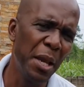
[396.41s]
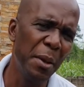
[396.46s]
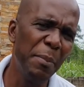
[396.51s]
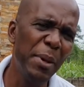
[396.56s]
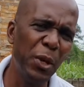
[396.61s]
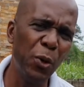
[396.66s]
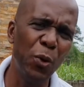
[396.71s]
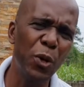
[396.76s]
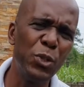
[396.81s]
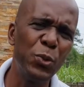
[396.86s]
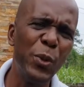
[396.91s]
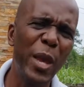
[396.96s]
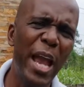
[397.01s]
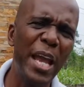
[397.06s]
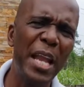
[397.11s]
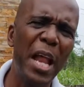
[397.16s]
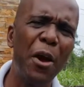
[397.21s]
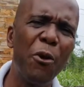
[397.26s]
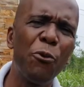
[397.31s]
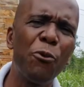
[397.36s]
because we are
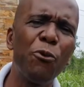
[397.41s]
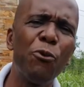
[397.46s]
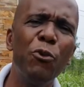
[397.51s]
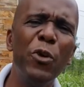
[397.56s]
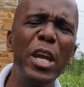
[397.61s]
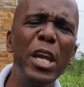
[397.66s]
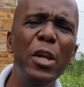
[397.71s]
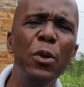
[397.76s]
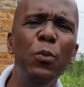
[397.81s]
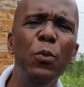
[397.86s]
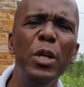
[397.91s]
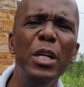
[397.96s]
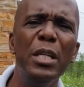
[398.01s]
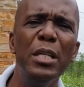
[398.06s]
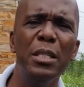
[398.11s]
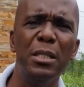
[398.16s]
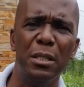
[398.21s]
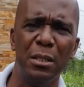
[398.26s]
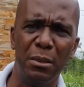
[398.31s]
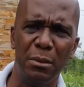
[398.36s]
in a real
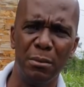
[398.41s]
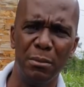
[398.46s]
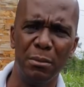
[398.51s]
world.